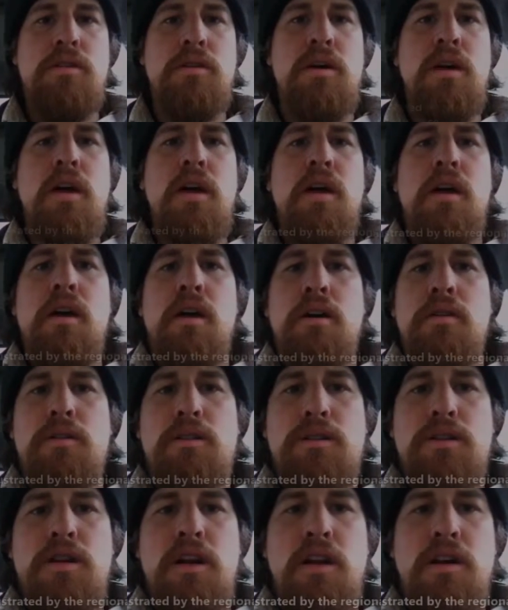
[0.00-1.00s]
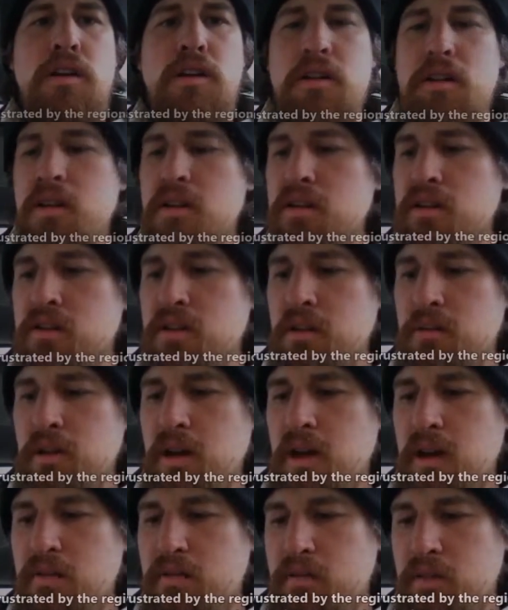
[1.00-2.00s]
you, which Charlie didn't seem to
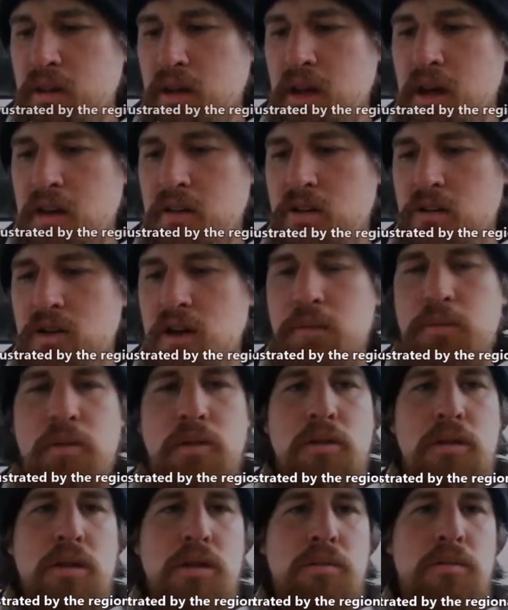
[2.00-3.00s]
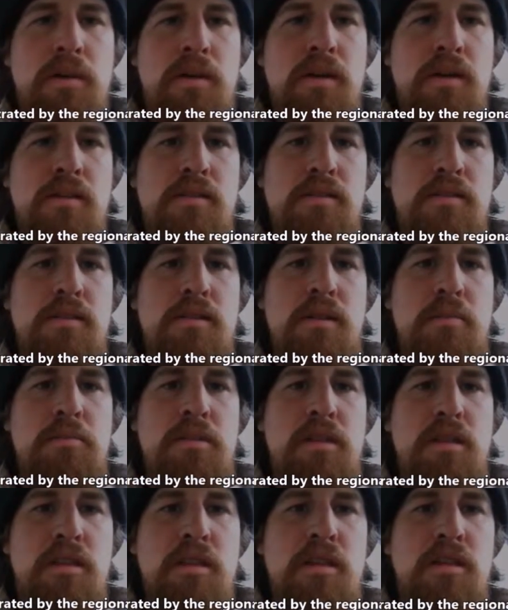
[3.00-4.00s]
have a lot of trouble with, because of some
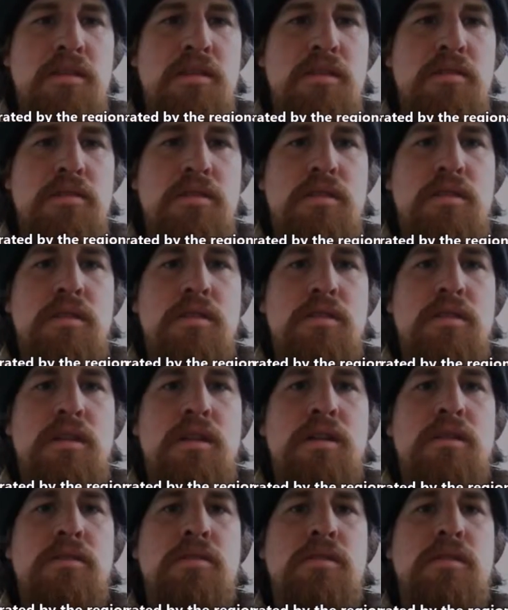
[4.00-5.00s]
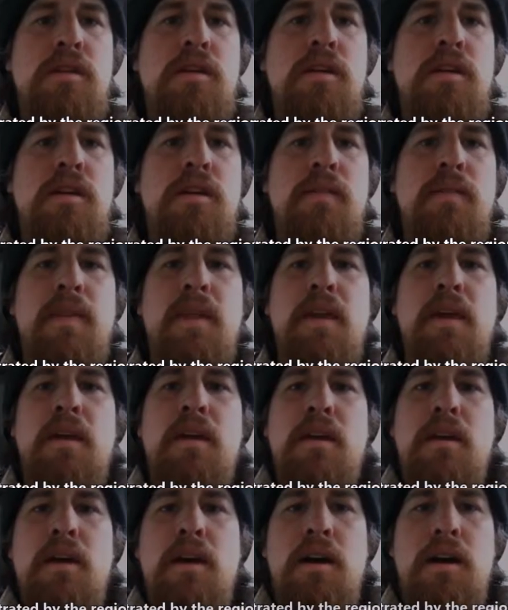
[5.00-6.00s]
of the things he was doing, he was getting
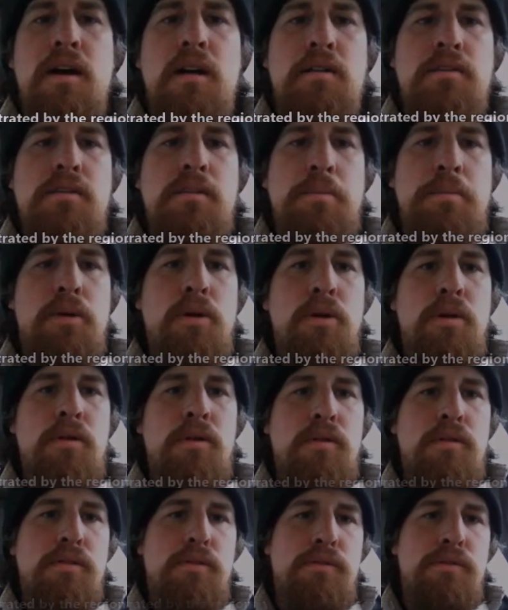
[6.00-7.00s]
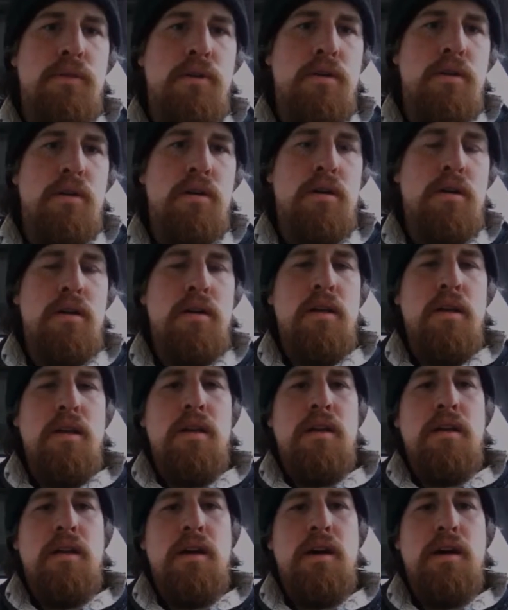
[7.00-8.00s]
support for
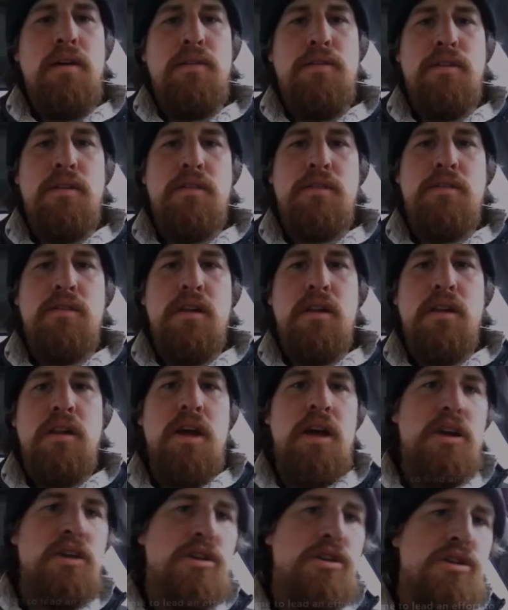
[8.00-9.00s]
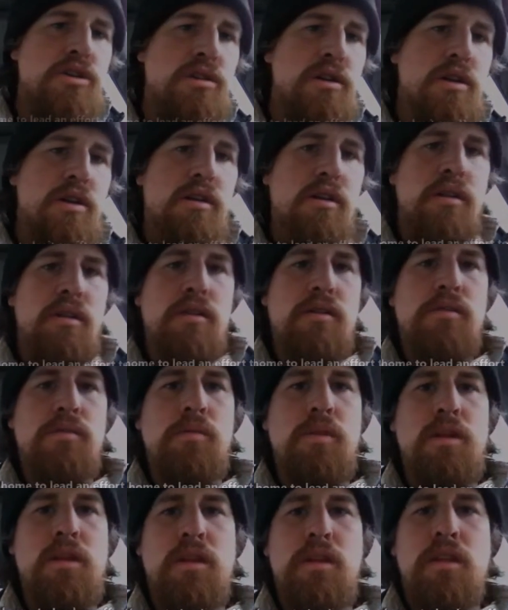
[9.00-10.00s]
his elections
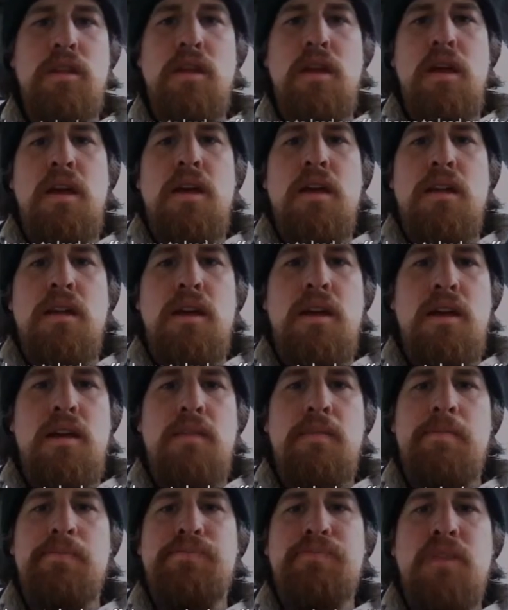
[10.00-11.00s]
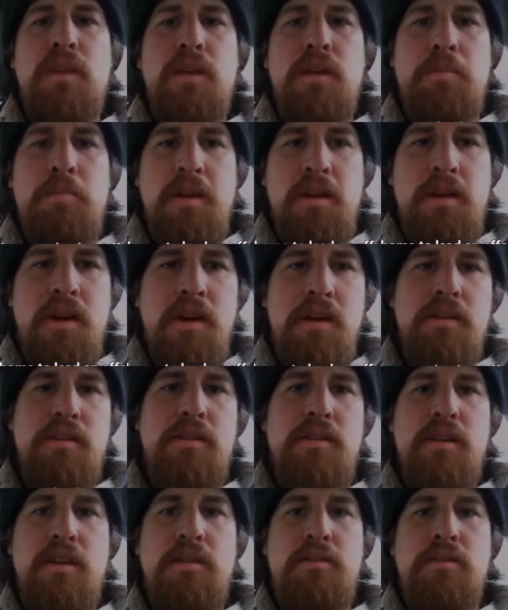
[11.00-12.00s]
with, like,
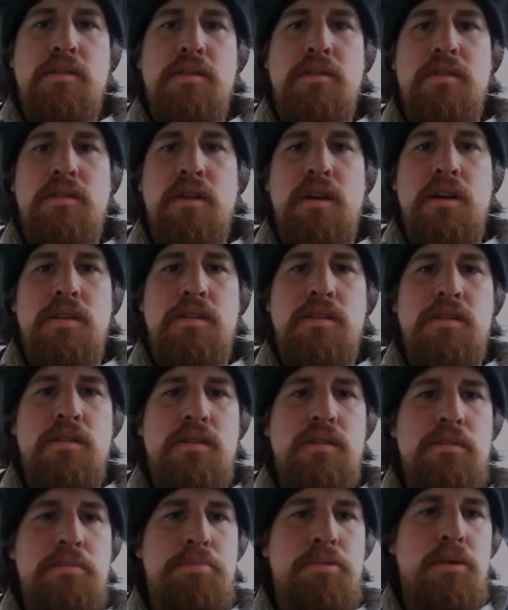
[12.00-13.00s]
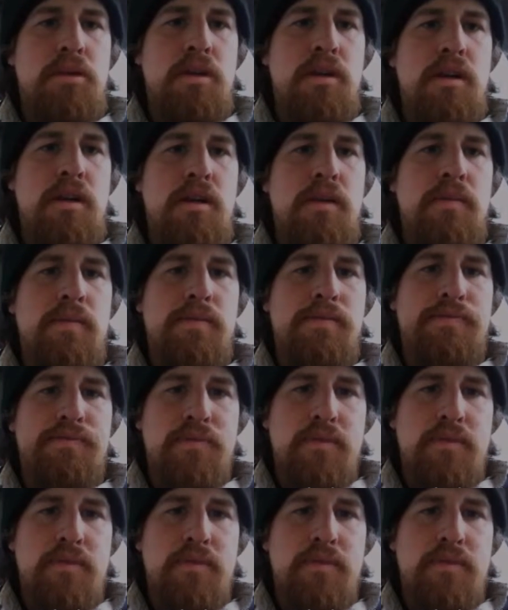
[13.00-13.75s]
because he was supporting